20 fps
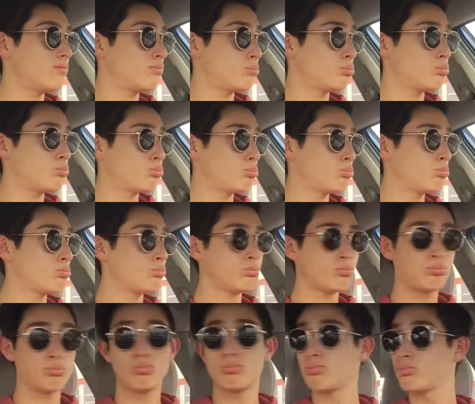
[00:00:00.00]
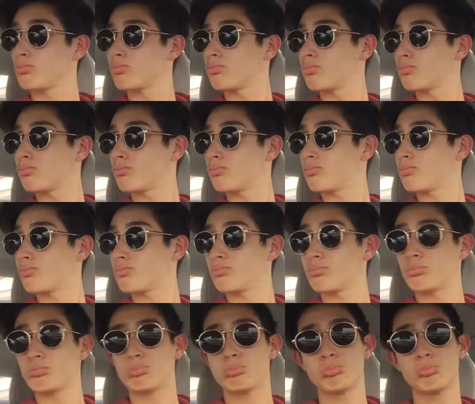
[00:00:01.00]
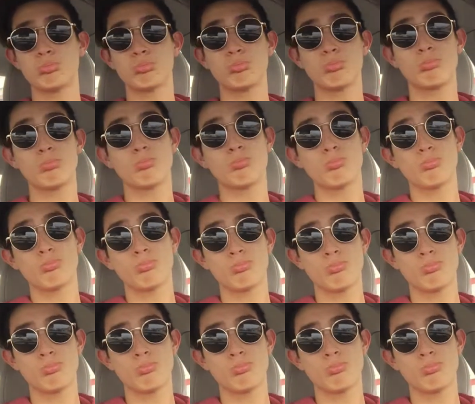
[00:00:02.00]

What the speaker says: No one is speaking in this clip.